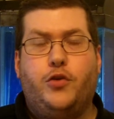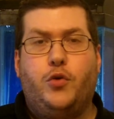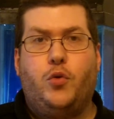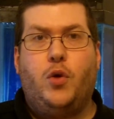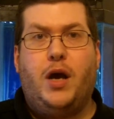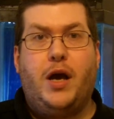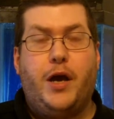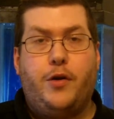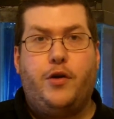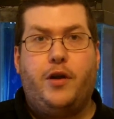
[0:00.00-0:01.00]
to
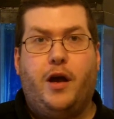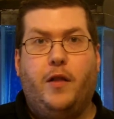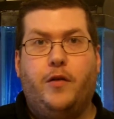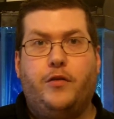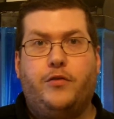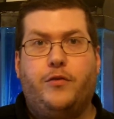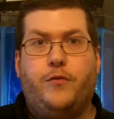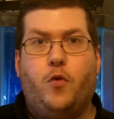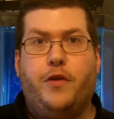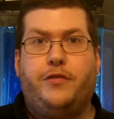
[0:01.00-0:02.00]
$100
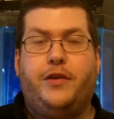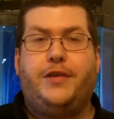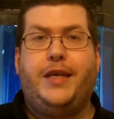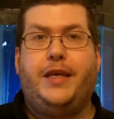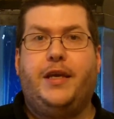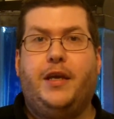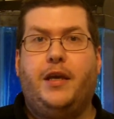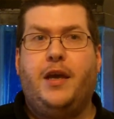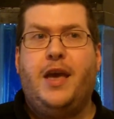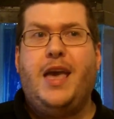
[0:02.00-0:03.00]
for the 16
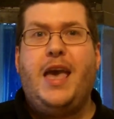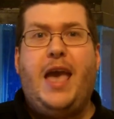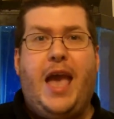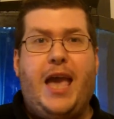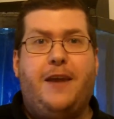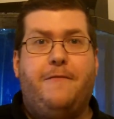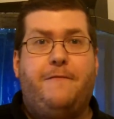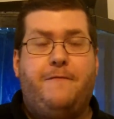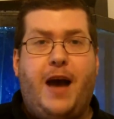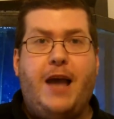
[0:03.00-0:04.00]
gig, and
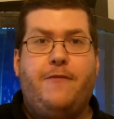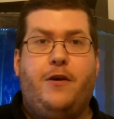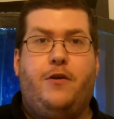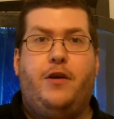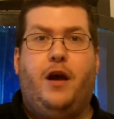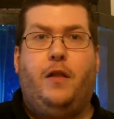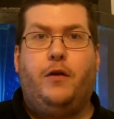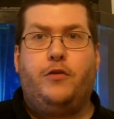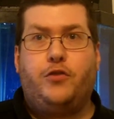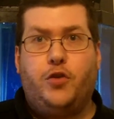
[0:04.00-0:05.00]

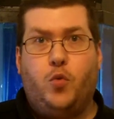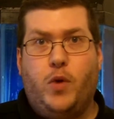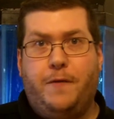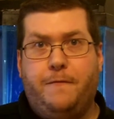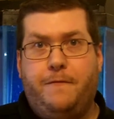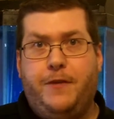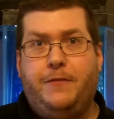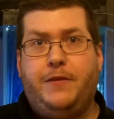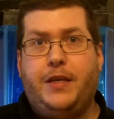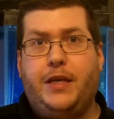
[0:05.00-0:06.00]
$500 to
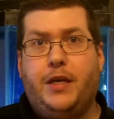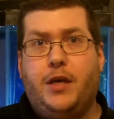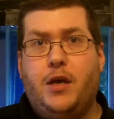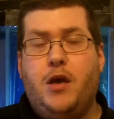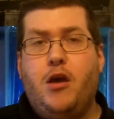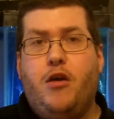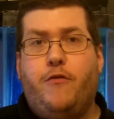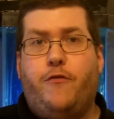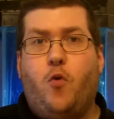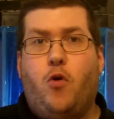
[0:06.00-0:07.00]
$150
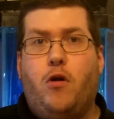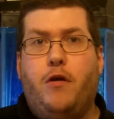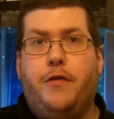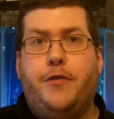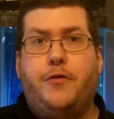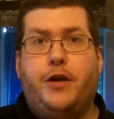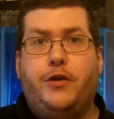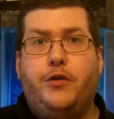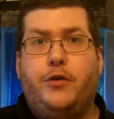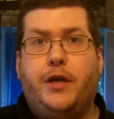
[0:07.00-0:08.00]
for the
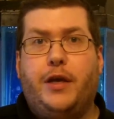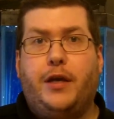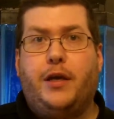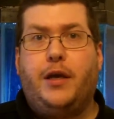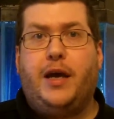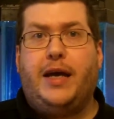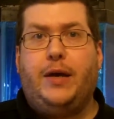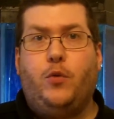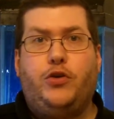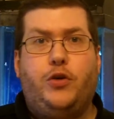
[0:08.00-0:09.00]
32 gig.
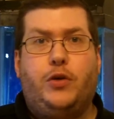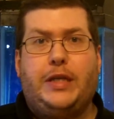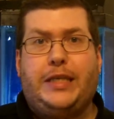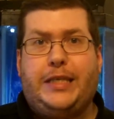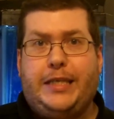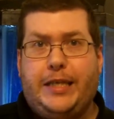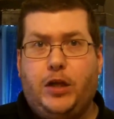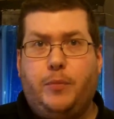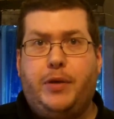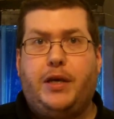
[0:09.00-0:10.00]
Which you can
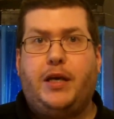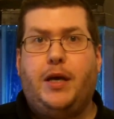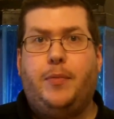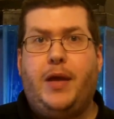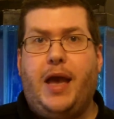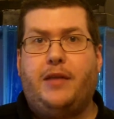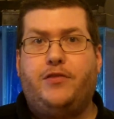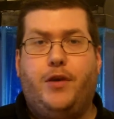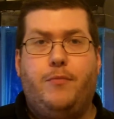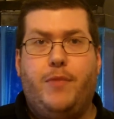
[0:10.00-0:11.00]
still pick up at
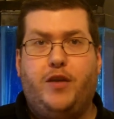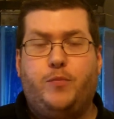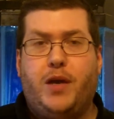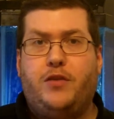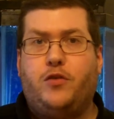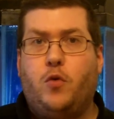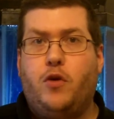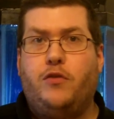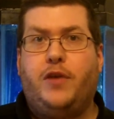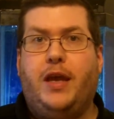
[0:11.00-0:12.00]
some Best Buy
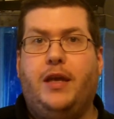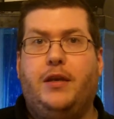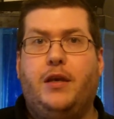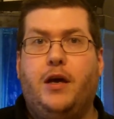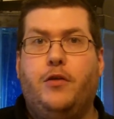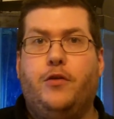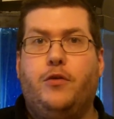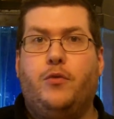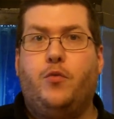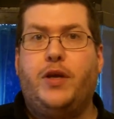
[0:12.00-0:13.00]
stores and
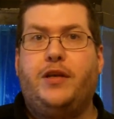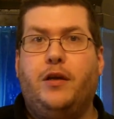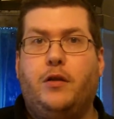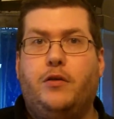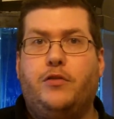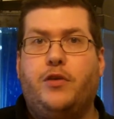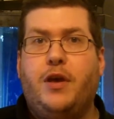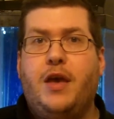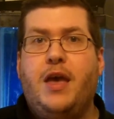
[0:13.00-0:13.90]
other retailers.